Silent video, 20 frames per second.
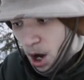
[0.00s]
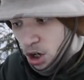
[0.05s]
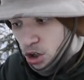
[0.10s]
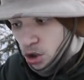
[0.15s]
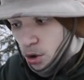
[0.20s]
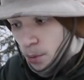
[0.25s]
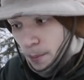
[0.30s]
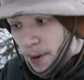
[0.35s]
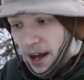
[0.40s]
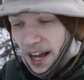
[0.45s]

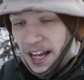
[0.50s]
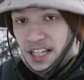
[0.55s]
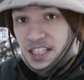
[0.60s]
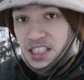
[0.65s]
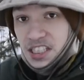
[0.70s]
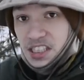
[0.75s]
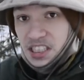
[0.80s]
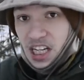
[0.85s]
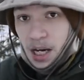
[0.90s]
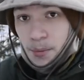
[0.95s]
Uncle
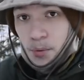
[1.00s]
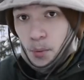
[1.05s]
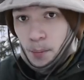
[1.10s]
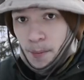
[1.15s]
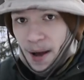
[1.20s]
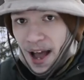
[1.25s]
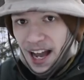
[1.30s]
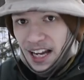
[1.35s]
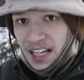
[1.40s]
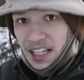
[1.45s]
Mike's a double
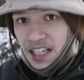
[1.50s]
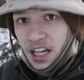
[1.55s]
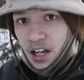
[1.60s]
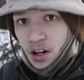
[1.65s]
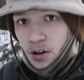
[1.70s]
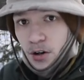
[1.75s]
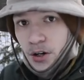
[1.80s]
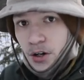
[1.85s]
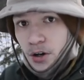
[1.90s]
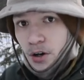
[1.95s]
mag
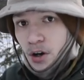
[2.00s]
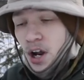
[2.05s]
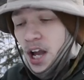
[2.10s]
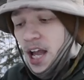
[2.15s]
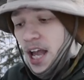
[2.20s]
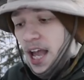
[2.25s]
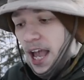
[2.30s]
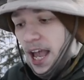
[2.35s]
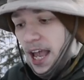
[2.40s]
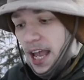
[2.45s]
carrier,
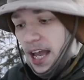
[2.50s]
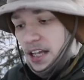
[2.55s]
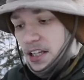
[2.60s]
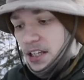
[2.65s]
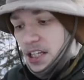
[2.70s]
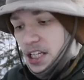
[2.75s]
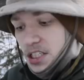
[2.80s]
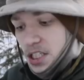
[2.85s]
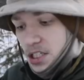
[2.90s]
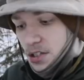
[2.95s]

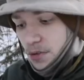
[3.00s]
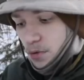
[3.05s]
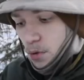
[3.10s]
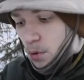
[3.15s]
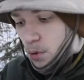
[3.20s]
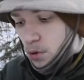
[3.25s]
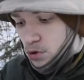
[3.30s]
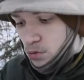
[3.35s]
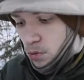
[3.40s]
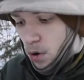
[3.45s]
and this is of
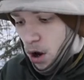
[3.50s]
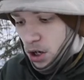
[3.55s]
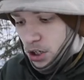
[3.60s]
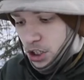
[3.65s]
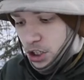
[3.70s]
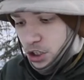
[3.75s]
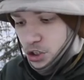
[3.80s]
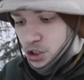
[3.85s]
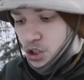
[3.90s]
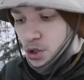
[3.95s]
course
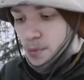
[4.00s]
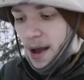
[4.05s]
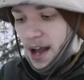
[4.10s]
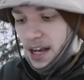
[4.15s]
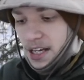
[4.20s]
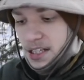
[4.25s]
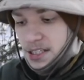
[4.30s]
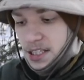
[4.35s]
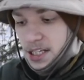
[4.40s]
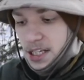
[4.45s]
rocking two
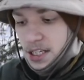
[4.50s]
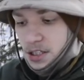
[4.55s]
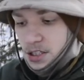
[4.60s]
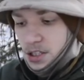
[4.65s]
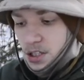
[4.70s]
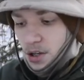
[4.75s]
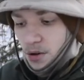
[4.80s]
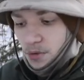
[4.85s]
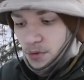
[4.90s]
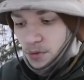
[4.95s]

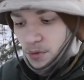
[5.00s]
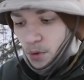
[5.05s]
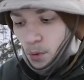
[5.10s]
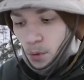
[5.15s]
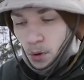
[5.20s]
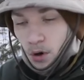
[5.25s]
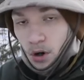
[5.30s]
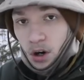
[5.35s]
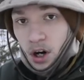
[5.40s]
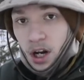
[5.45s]
magazines for
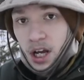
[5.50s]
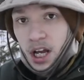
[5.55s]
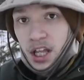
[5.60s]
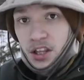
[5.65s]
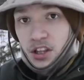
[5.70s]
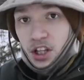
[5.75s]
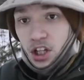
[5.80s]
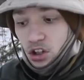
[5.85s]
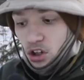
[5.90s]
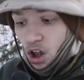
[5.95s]

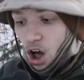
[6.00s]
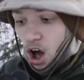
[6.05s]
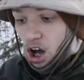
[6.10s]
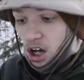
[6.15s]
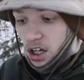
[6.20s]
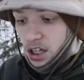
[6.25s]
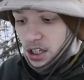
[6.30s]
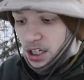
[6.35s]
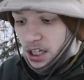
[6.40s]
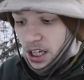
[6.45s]
the
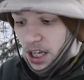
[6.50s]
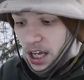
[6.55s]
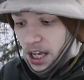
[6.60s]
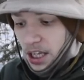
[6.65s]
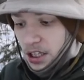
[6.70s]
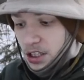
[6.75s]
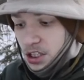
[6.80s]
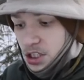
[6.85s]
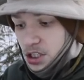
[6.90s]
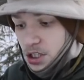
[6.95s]
Glock,
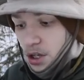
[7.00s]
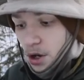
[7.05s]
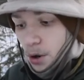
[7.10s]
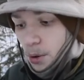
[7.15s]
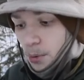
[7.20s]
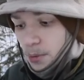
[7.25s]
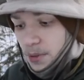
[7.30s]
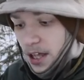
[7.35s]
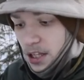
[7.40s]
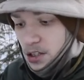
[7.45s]
and
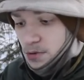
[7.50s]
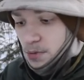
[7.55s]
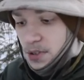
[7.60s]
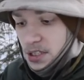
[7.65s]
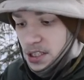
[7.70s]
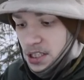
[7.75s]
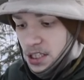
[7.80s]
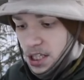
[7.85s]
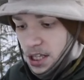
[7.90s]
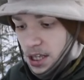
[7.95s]
so that's
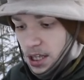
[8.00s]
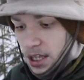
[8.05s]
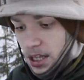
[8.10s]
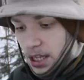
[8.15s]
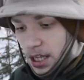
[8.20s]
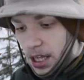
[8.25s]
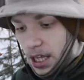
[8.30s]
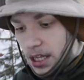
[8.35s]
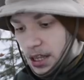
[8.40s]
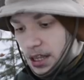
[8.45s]
what's
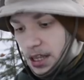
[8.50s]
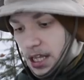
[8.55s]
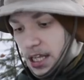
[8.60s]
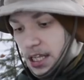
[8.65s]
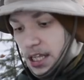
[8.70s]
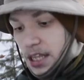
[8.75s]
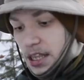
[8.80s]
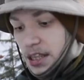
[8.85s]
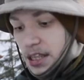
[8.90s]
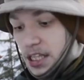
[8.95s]
in
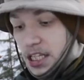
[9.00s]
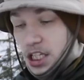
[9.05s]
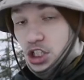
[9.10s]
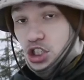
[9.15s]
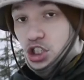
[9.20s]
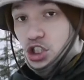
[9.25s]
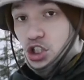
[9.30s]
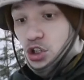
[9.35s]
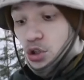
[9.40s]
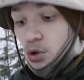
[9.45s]
the,
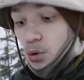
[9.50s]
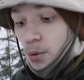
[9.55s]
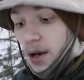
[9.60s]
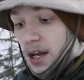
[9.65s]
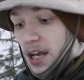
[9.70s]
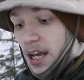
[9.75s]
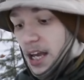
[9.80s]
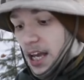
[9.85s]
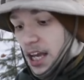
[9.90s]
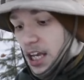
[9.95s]
these two
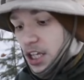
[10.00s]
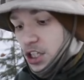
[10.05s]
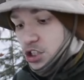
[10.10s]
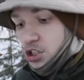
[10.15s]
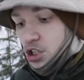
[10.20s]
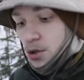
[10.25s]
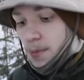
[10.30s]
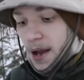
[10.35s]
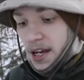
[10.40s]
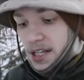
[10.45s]
is
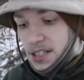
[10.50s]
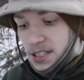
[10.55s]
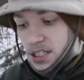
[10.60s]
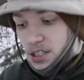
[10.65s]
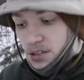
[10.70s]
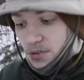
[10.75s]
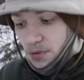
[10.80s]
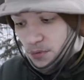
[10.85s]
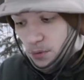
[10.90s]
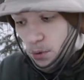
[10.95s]
two
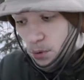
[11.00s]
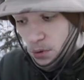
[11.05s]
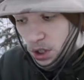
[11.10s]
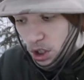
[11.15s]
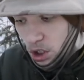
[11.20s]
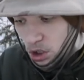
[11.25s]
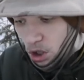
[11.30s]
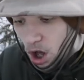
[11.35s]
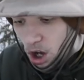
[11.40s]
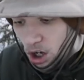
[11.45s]
magazines for the
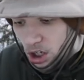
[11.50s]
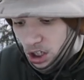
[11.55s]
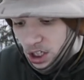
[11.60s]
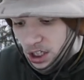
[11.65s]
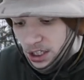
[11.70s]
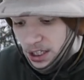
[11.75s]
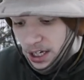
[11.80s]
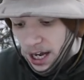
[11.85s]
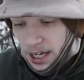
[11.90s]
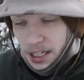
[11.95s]
Glock
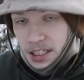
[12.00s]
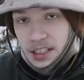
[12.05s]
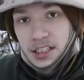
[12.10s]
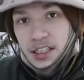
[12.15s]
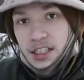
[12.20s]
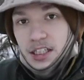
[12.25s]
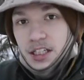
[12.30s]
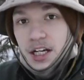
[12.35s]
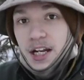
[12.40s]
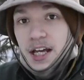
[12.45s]

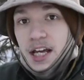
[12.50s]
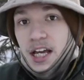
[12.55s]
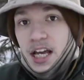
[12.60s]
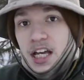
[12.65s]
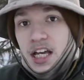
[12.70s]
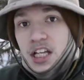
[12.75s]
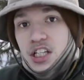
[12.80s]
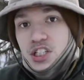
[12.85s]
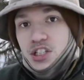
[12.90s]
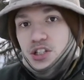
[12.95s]
nineteen.
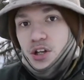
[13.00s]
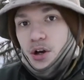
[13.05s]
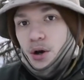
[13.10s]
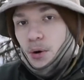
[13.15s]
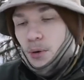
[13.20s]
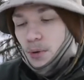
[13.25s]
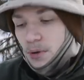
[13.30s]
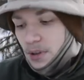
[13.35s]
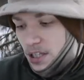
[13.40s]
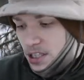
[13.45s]

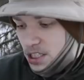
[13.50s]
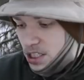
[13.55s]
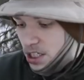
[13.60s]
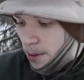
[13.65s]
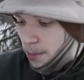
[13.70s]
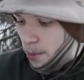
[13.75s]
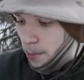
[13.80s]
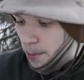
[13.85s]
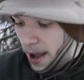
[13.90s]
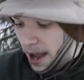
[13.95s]
So that's
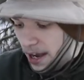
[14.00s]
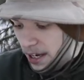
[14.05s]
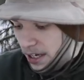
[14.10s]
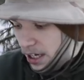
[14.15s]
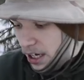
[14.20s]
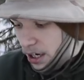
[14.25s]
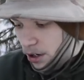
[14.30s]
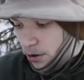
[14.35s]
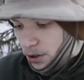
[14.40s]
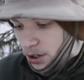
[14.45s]
double mag
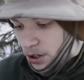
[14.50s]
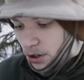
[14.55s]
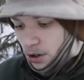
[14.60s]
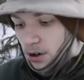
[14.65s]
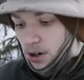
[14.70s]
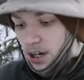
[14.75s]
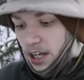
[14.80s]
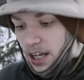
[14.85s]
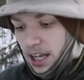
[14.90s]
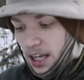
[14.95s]
carrier,
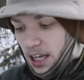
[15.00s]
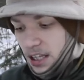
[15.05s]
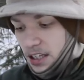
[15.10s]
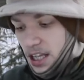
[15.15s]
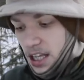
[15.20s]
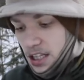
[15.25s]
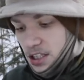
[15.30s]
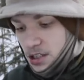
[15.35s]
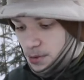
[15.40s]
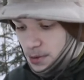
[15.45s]
and
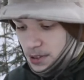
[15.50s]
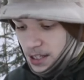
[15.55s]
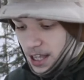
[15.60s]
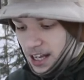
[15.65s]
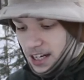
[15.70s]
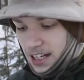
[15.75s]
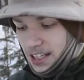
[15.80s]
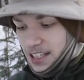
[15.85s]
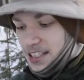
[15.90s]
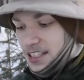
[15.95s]
that's what
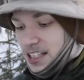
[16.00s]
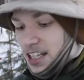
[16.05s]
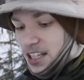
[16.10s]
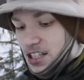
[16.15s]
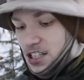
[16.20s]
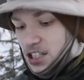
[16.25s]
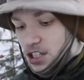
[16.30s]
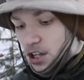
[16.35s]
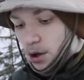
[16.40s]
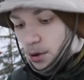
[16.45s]
that is.
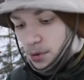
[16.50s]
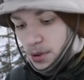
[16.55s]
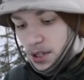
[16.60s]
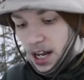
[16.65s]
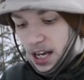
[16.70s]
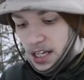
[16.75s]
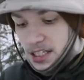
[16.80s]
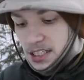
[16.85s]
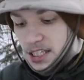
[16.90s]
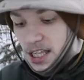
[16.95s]
So the
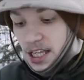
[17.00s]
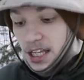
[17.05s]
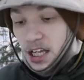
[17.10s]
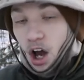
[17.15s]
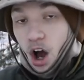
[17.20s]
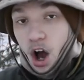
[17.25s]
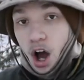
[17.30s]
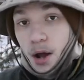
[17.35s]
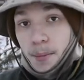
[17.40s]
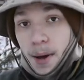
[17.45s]
next thing
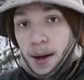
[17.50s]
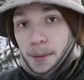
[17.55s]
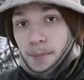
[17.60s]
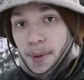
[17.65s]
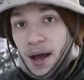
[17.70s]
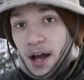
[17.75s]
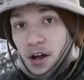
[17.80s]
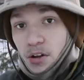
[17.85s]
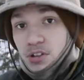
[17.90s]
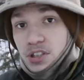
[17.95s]
on my
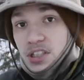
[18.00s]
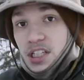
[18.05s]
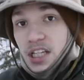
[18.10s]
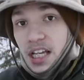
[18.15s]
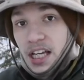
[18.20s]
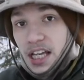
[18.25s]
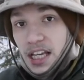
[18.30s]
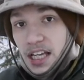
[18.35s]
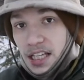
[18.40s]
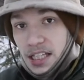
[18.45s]
belt
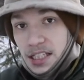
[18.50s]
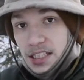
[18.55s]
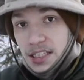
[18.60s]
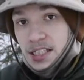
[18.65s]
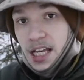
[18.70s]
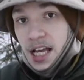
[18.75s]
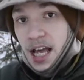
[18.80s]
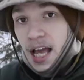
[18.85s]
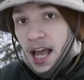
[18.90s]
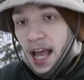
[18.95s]

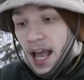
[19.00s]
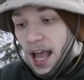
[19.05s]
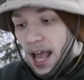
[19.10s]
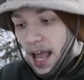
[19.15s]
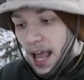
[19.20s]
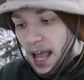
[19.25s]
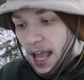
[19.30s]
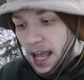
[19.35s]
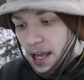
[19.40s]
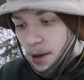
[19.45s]
is
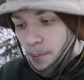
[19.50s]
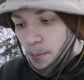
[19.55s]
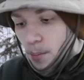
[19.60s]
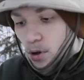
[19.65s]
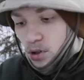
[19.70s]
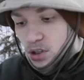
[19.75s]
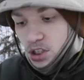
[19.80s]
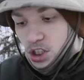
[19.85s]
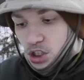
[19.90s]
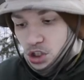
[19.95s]
a
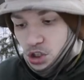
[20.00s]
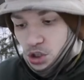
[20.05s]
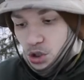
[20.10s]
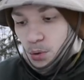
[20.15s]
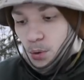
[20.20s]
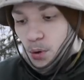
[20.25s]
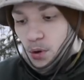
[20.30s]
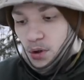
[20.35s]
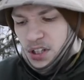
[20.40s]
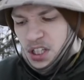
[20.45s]

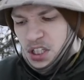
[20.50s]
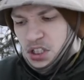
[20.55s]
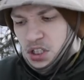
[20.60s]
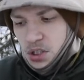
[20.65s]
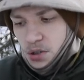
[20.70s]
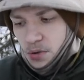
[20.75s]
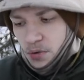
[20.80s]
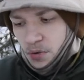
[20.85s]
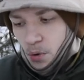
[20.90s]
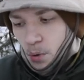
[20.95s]
multi-tool, and this
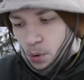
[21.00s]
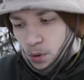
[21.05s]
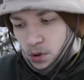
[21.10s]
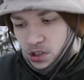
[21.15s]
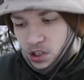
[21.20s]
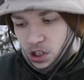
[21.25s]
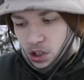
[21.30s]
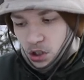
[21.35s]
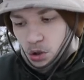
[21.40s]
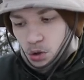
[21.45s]
is of
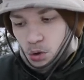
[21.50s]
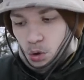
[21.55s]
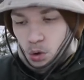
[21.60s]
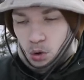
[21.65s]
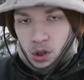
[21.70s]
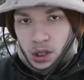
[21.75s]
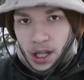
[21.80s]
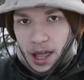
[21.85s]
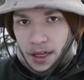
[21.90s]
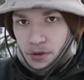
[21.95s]
course the good
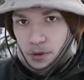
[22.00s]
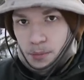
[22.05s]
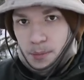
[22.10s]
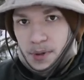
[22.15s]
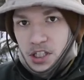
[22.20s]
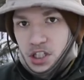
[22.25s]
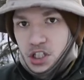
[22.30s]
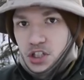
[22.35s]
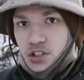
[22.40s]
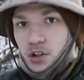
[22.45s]
old
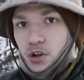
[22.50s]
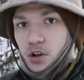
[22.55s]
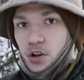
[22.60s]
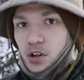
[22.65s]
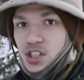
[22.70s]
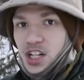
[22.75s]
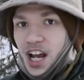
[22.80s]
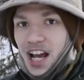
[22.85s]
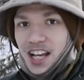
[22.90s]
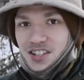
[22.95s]
Leatherman
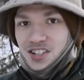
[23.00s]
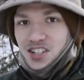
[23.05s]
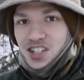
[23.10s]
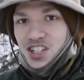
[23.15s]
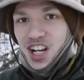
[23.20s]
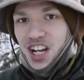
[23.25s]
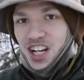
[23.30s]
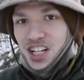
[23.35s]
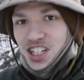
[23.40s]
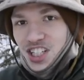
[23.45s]
Surge. Hasn't
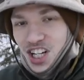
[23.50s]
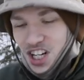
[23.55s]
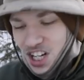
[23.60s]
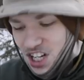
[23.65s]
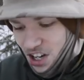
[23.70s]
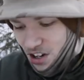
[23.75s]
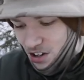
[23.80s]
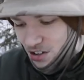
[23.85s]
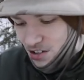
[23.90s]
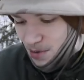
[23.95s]
changed in
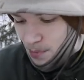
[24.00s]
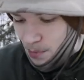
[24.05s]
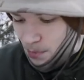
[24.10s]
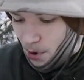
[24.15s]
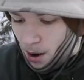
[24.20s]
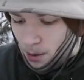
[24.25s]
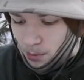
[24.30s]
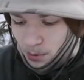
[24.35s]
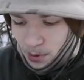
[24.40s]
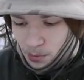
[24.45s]
years and
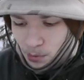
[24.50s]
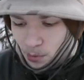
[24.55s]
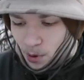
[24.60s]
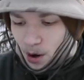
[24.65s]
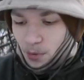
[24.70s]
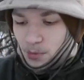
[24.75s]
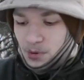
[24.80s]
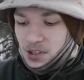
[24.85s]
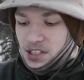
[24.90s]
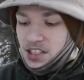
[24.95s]
probably
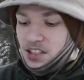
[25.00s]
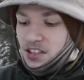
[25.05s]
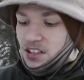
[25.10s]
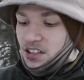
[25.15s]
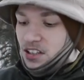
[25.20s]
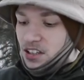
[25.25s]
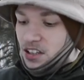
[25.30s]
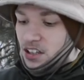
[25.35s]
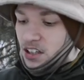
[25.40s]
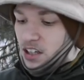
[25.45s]
won't.
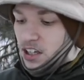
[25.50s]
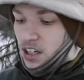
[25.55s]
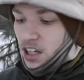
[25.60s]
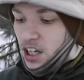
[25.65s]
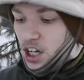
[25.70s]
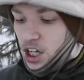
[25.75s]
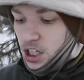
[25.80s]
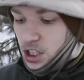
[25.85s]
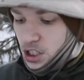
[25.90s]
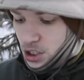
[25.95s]

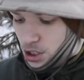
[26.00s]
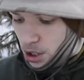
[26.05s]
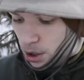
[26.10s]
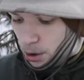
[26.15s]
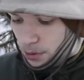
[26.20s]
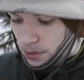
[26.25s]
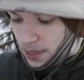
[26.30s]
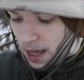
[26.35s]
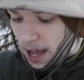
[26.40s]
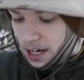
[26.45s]

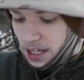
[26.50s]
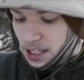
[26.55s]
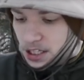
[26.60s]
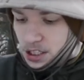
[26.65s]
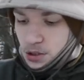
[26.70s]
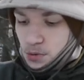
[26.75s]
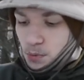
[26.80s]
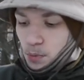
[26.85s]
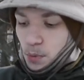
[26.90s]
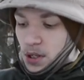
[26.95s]
So that
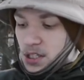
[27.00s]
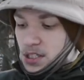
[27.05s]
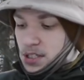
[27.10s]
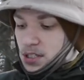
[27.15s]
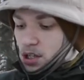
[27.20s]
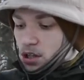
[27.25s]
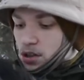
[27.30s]
is what's